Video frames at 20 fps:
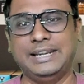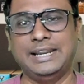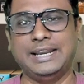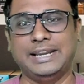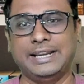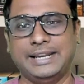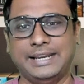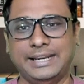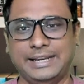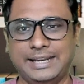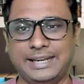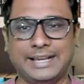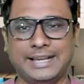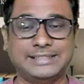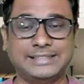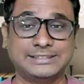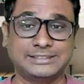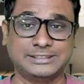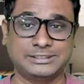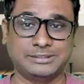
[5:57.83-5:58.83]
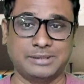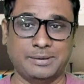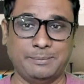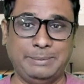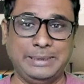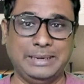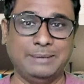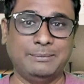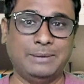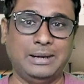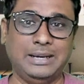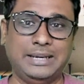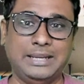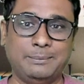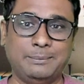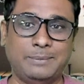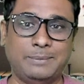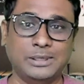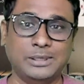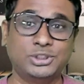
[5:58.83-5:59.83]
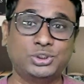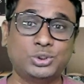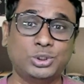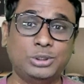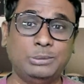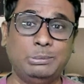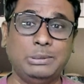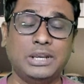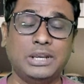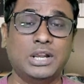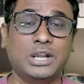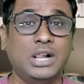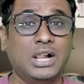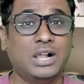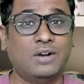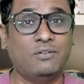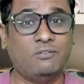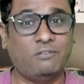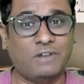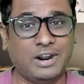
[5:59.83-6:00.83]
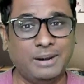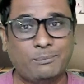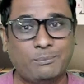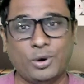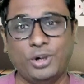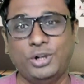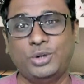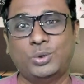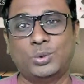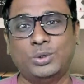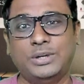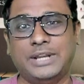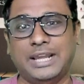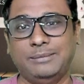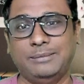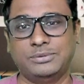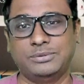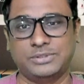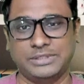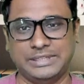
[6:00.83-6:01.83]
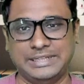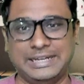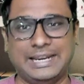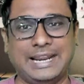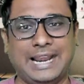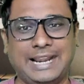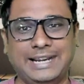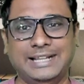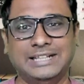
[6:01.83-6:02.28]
index PE multiple should be 1.2 times in an ideal